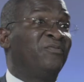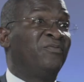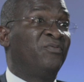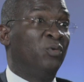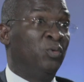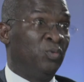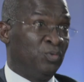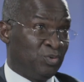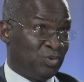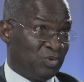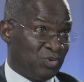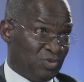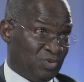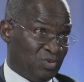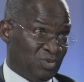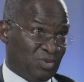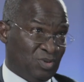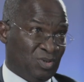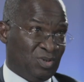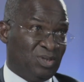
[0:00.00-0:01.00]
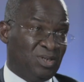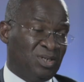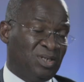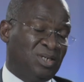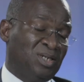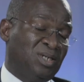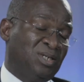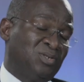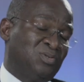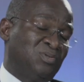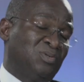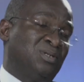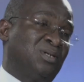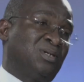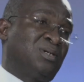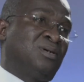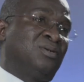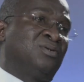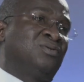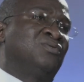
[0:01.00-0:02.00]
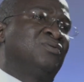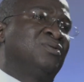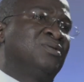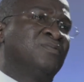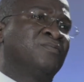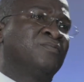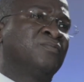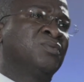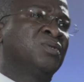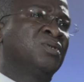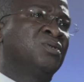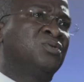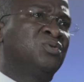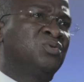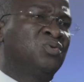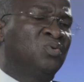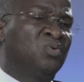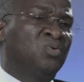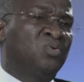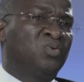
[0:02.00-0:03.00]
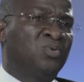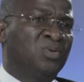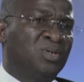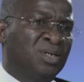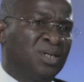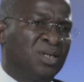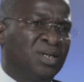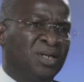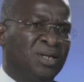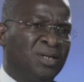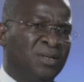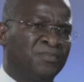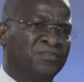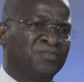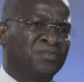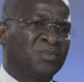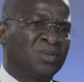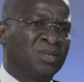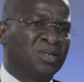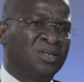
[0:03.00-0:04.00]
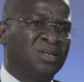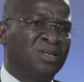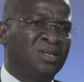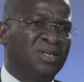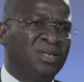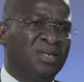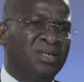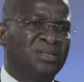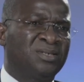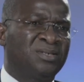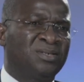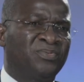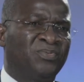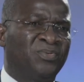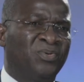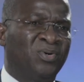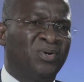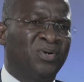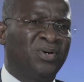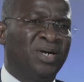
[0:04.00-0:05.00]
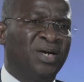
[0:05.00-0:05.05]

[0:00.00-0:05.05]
phones into the country. So it's for